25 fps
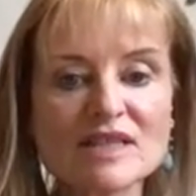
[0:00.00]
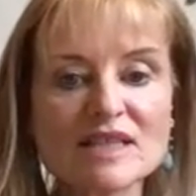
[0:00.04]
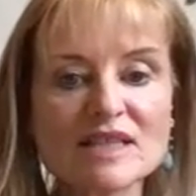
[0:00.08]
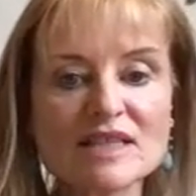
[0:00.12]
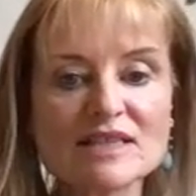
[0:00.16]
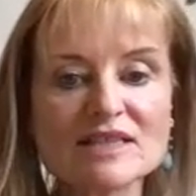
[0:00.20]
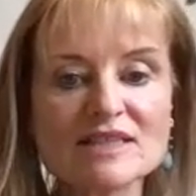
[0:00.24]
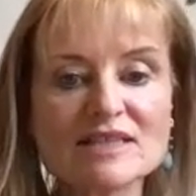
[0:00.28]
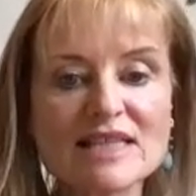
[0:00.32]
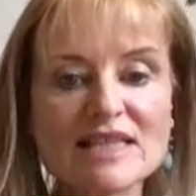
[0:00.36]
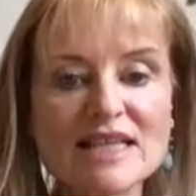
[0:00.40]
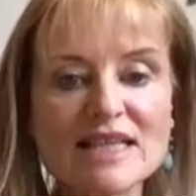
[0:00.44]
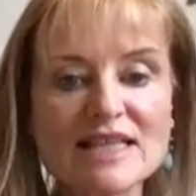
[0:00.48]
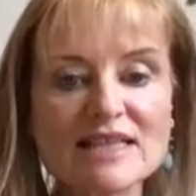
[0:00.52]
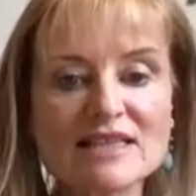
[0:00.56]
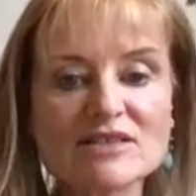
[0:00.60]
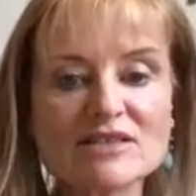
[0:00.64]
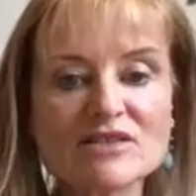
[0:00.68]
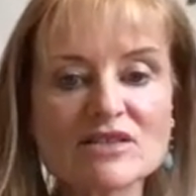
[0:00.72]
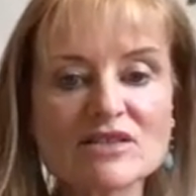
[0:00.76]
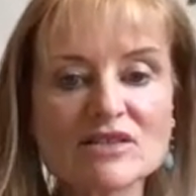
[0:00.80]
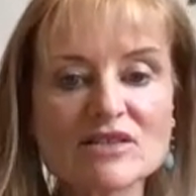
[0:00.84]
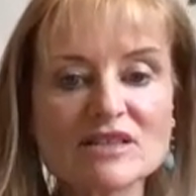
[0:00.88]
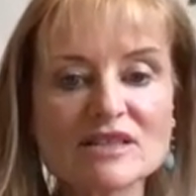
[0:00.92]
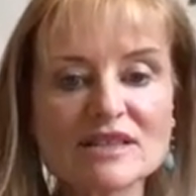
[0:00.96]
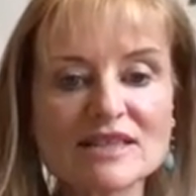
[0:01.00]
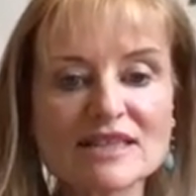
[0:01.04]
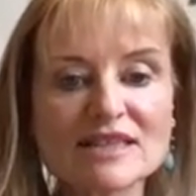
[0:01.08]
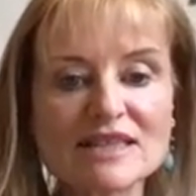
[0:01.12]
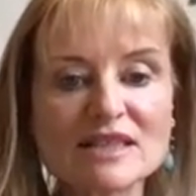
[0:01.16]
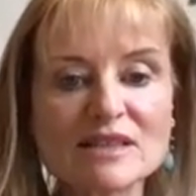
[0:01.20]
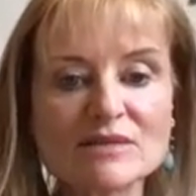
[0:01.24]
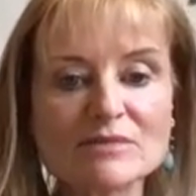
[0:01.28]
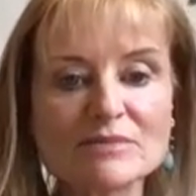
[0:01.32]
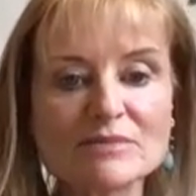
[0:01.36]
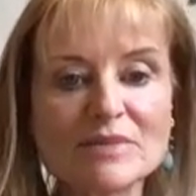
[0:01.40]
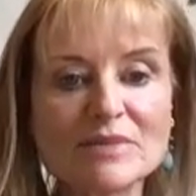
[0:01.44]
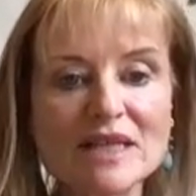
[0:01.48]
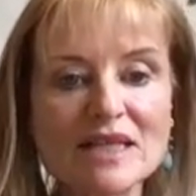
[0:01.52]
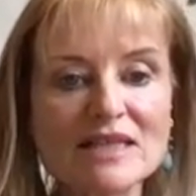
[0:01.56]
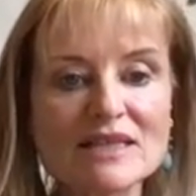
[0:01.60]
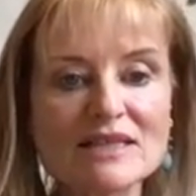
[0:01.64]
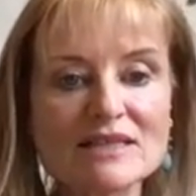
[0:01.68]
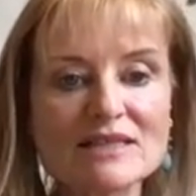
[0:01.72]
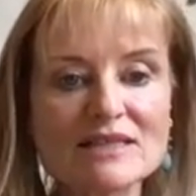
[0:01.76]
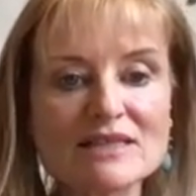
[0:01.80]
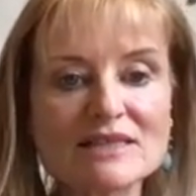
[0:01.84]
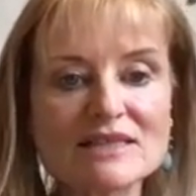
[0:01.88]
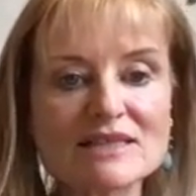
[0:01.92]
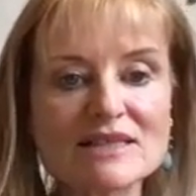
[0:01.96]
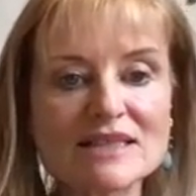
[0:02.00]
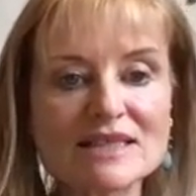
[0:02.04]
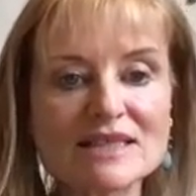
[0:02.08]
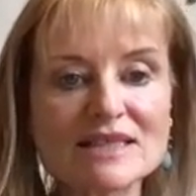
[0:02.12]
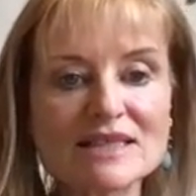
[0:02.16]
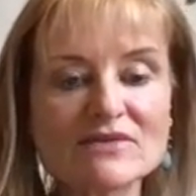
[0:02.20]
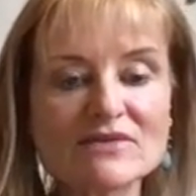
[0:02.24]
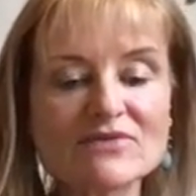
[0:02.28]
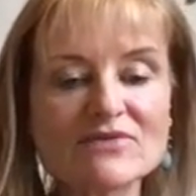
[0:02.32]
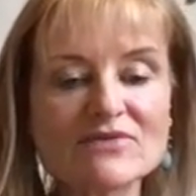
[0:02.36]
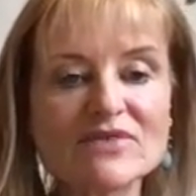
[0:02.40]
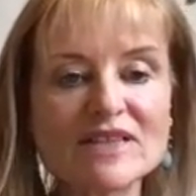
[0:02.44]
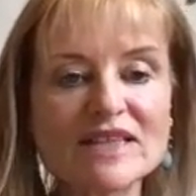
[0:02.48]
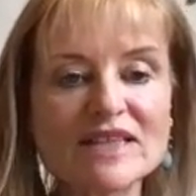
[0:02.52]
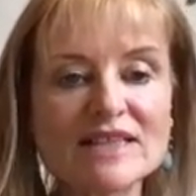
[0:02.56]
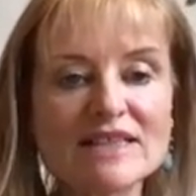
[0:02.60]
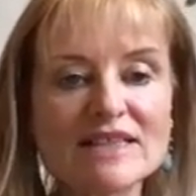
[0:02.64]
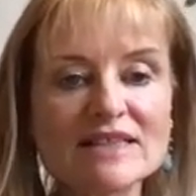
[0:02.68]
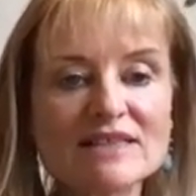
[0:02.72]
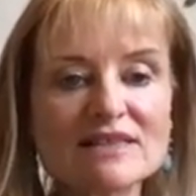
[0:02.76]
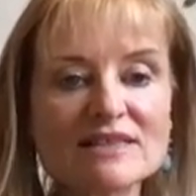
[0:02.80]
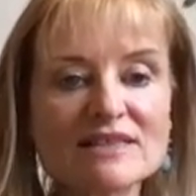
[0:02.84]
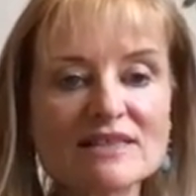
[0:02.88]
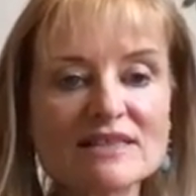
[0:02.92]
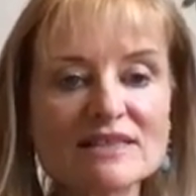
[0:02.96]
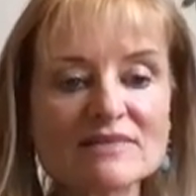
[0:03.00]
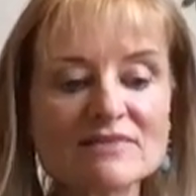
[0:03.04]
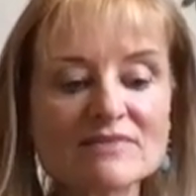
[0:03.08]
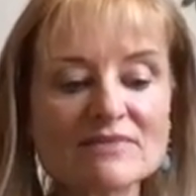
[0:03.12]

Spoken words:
It takes on a little buzz, a little fizz,